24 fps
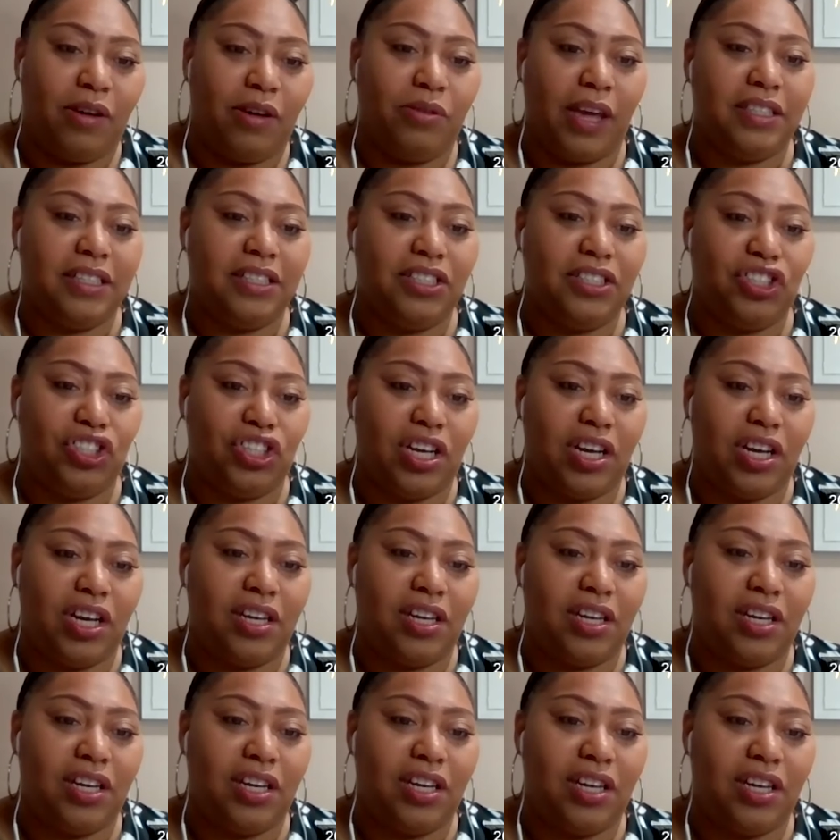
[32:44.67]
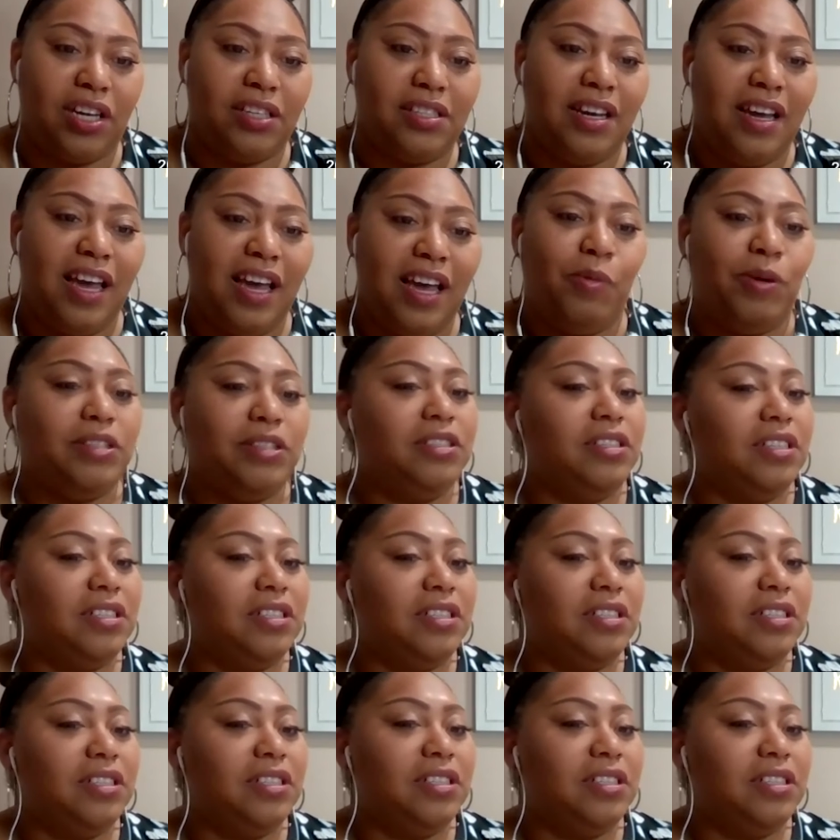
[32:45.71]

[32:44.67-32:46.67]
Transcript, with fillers: They didn't just, it wasn't